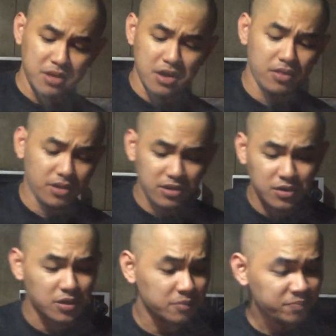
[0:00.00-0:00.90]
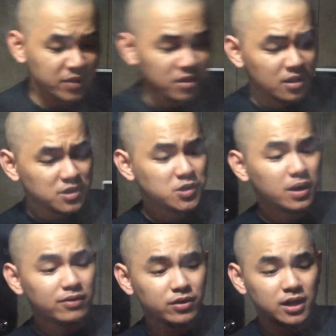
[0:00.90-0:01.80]
Yeah, there you go.
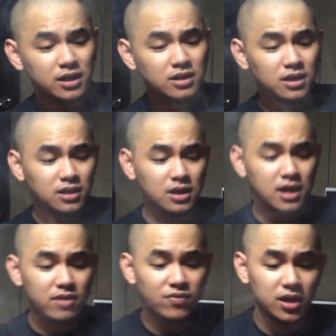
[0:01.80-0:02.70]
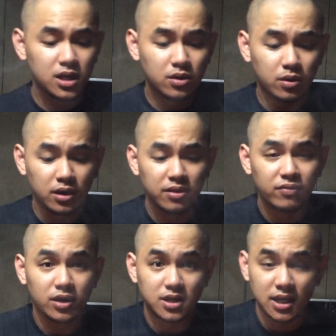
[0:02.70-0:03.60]
So I've already done a video on the
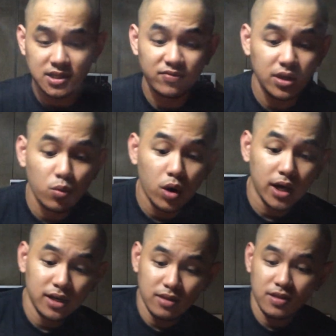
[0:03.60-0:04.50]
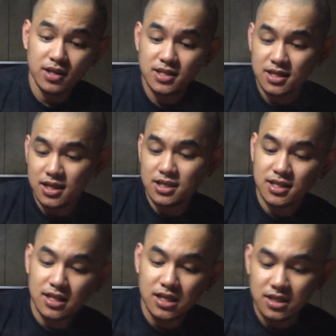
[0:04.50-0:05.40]
Vertex V1. This
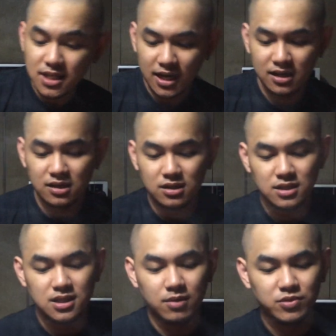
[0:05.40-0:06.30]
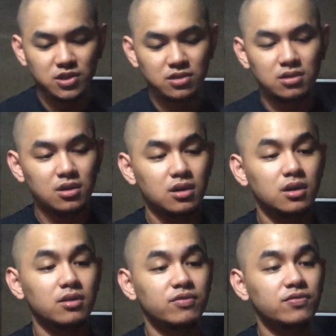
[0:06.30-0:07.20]
is the second inception
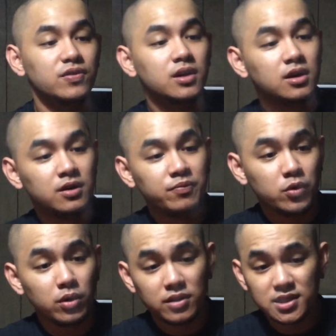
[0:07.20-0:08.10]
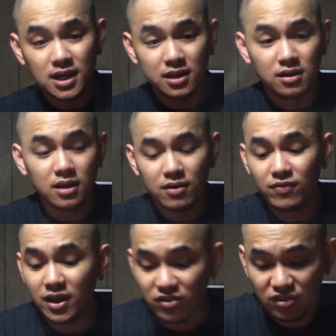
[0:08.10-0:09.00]
of, or the second
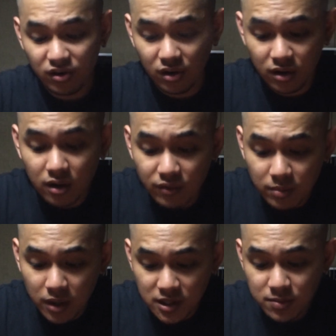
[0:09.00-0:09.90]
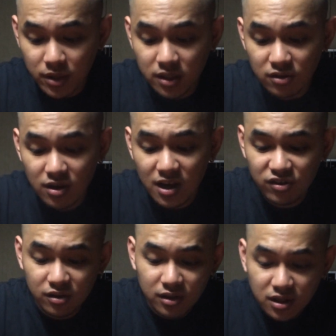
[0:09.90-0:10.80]
venture of the Boss Mod
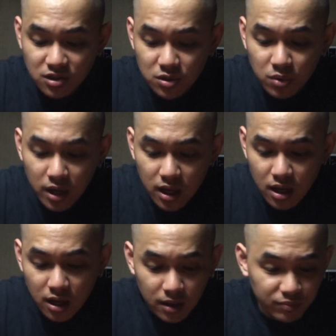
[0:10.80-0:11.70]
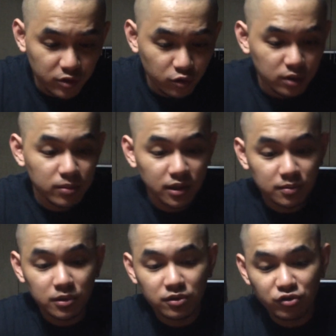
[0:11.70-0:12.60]
International into a
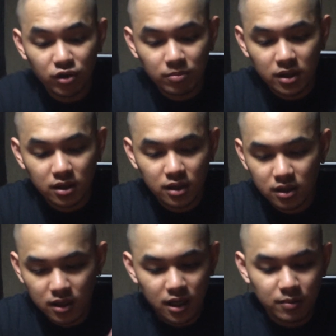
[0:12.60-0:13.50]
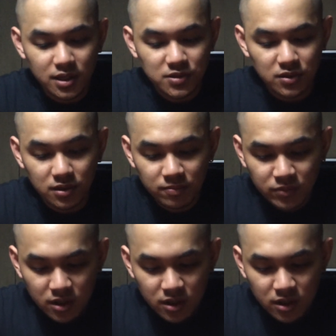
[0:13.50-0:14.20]
rebuildable dripping atomizer.